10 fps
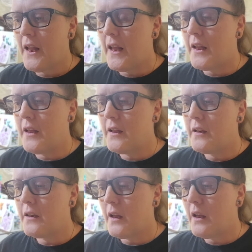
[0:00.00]

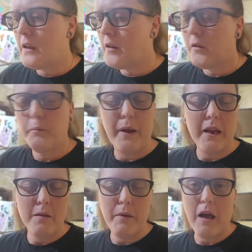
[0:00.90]
and uh,
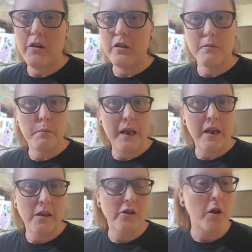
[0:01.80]
baking powder and
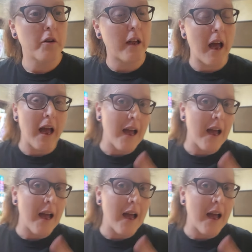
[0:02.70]
baking soda.